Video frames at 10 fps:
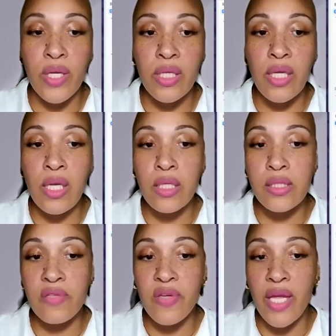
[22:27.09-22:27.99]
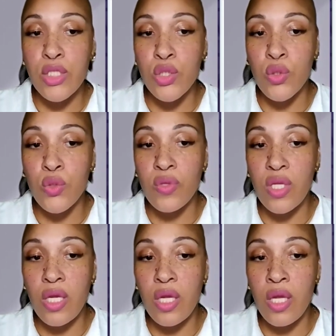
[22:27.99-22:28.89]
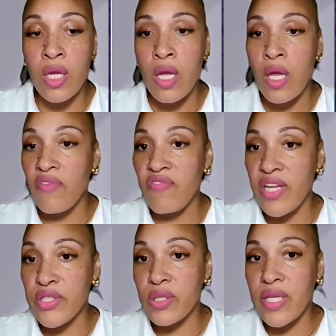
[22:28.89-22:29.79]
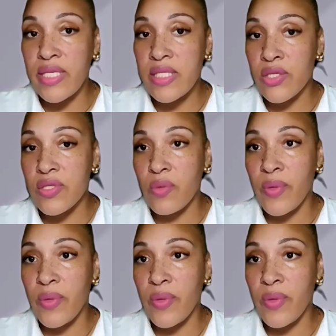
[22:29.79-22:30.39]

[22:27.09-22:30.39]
Quickly deviate to the vendor list.